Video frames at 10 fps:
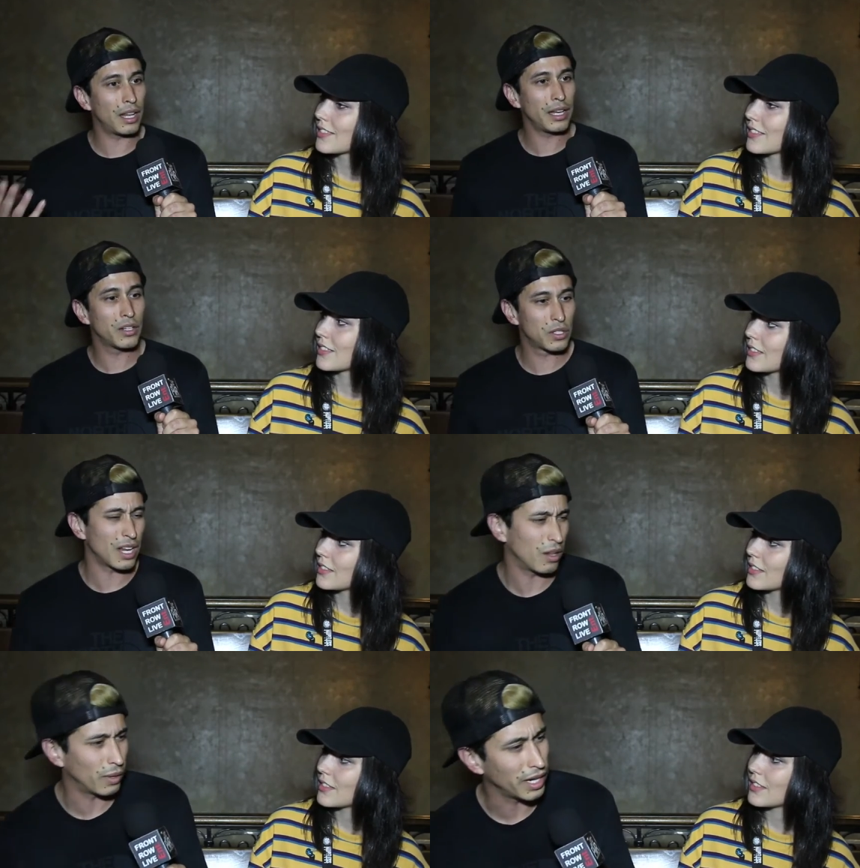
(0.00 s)
Speaker 1: i like your
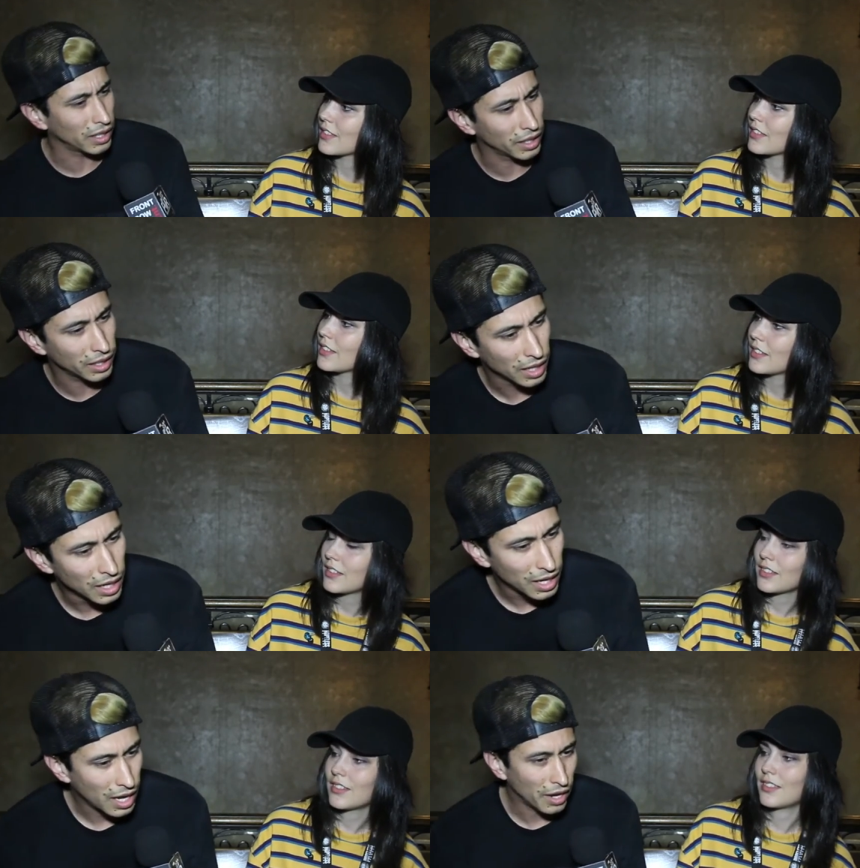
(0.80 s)
style of writing like
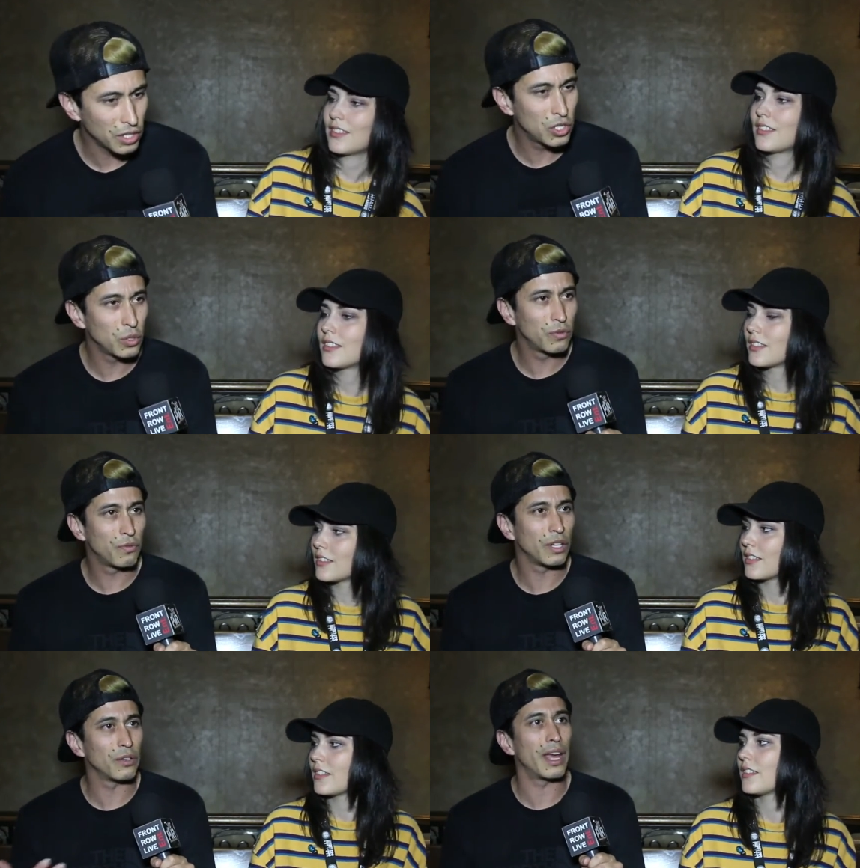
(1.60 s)
how did you
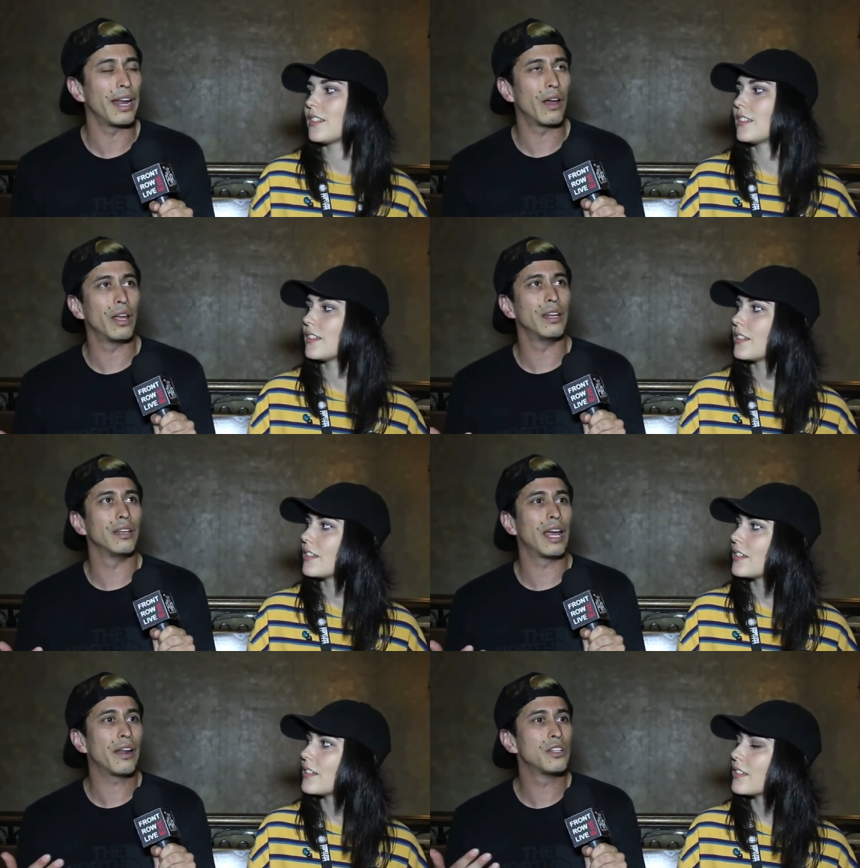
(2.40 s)
figure that out,
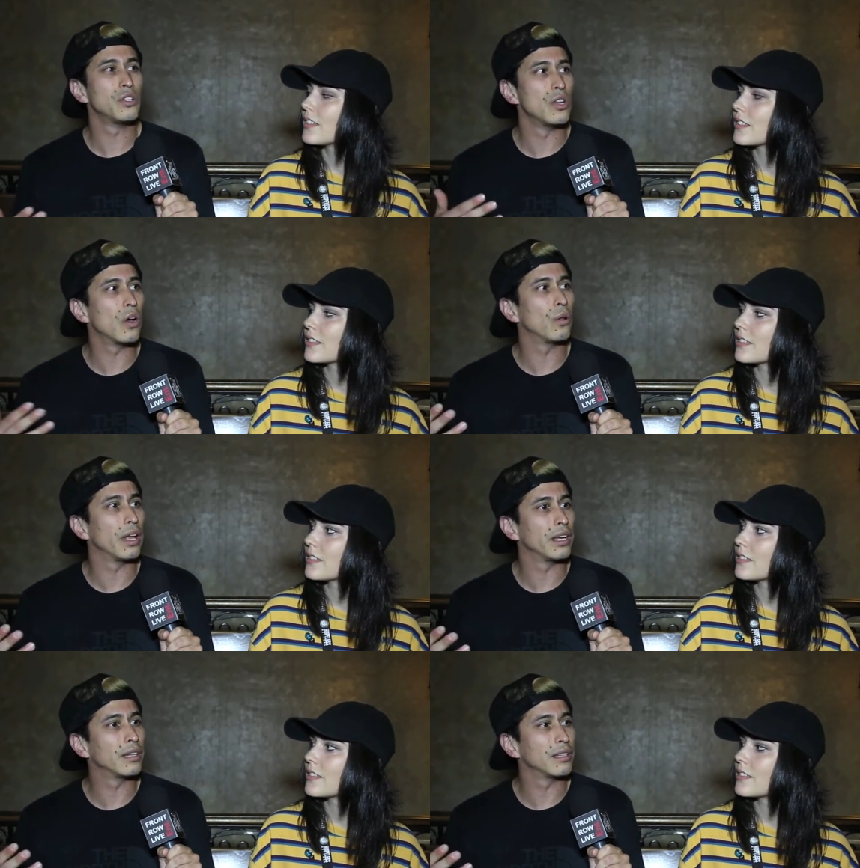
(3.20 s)
and how did you know
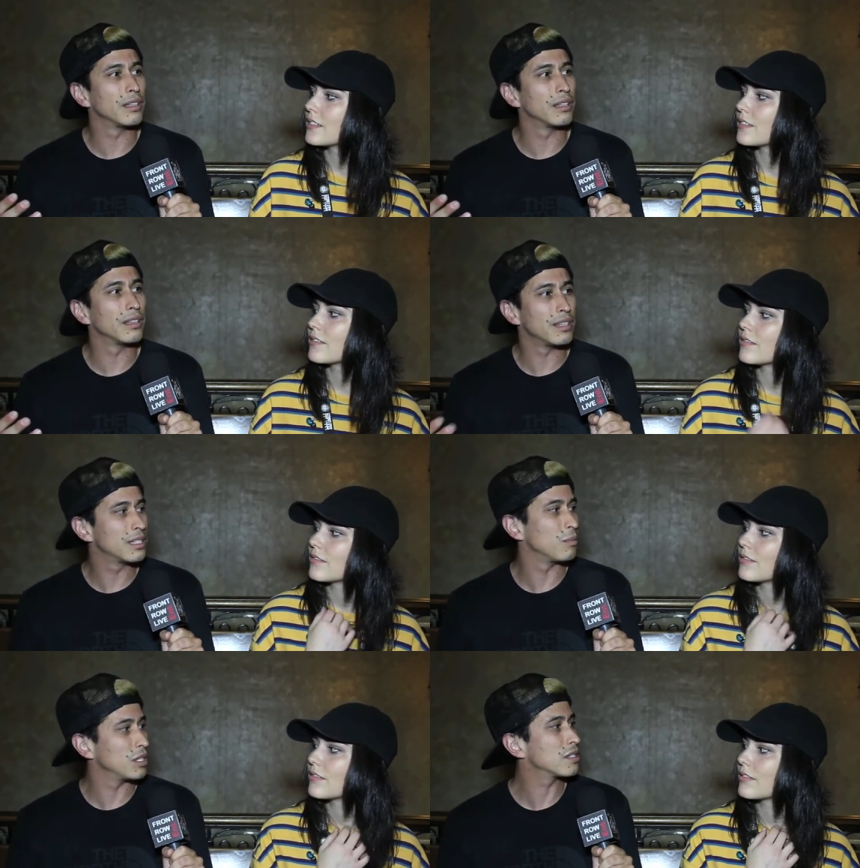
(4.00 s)
like
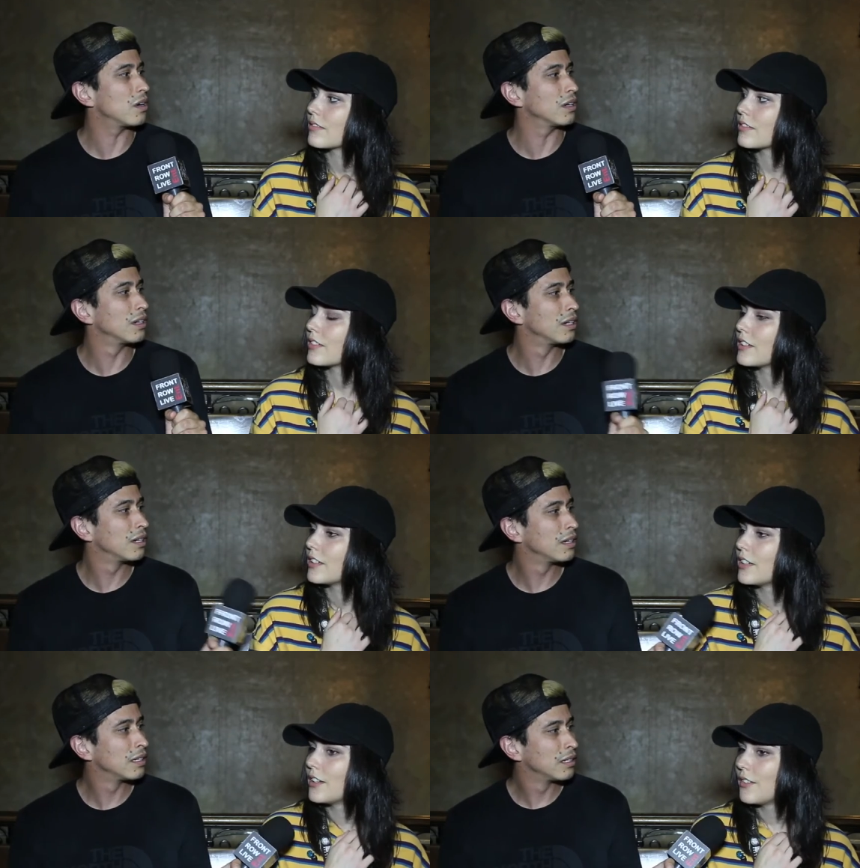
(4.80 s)
this could be a song?
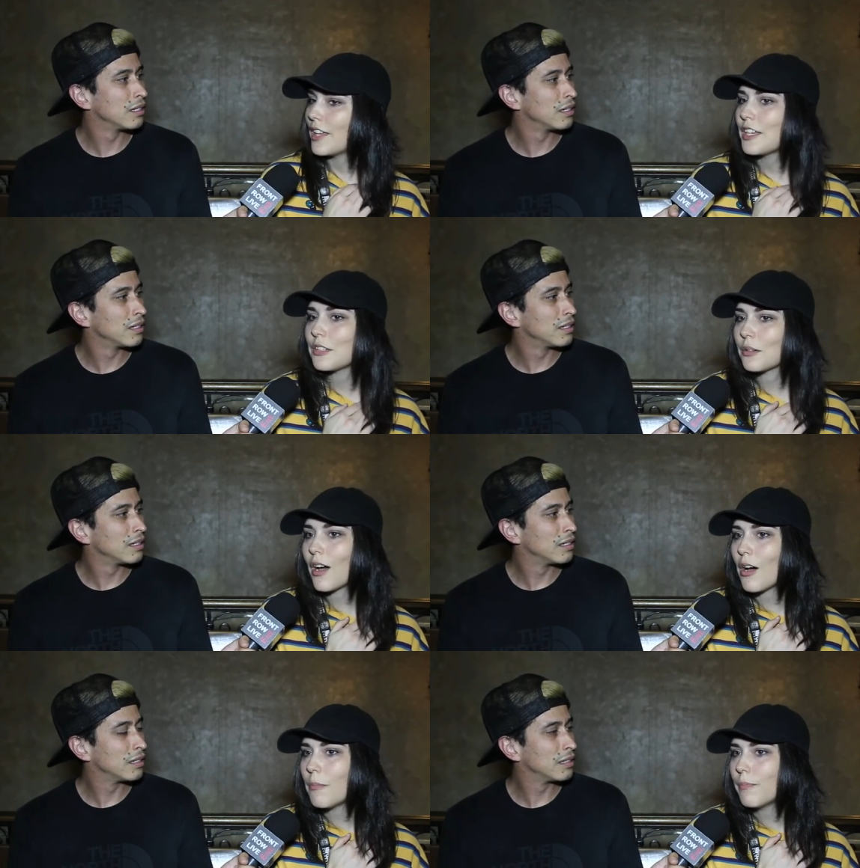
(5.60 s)
Speaker 2: Thank you.
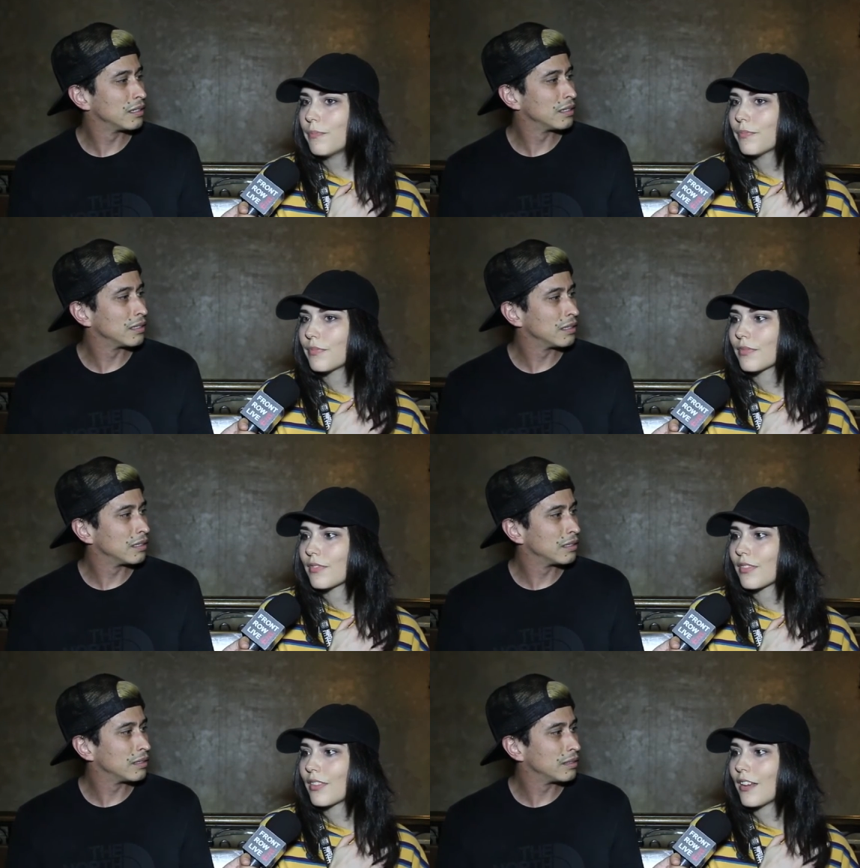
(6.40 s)
Um,
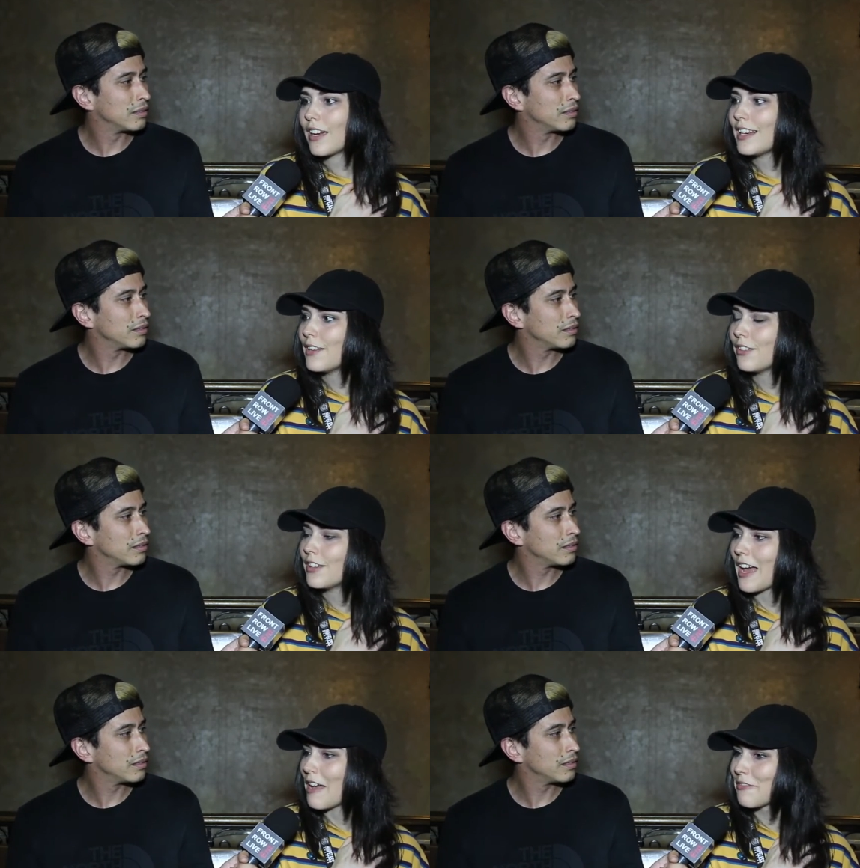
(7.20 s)
I never
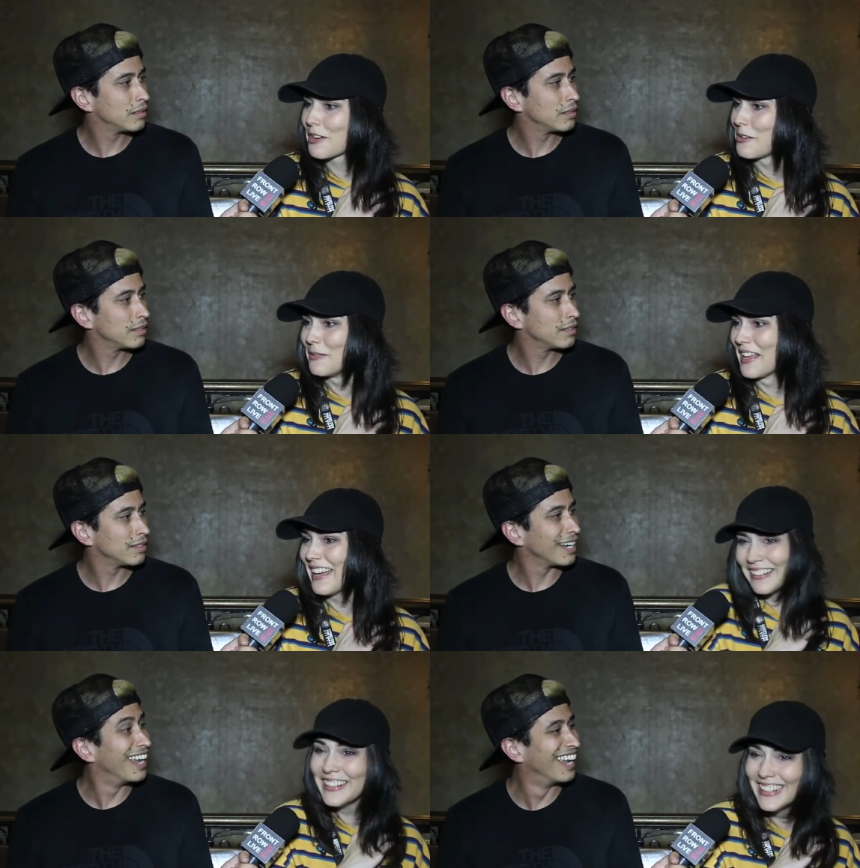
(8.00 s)
have known that.